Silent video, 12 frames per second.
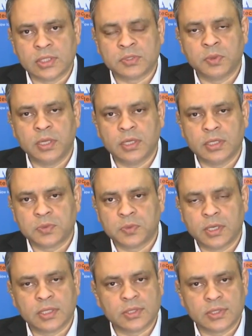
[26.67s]
successful
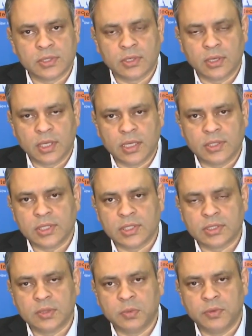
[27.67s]
years for us as an
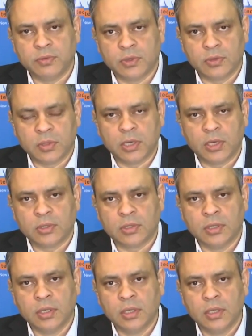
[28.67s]
organization. We've grown
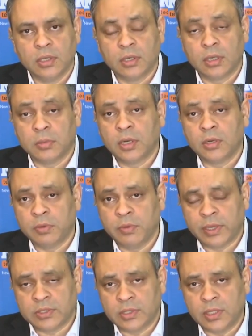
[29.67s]
about, not about,
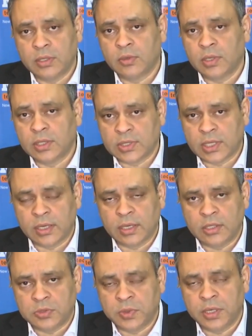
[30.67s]
we've actually grown
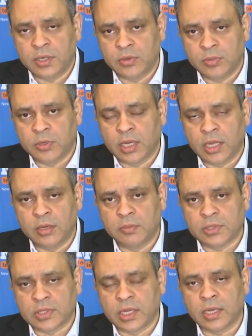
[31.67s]
exactly twenty-two point
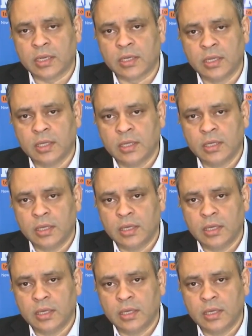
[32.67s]
nine percent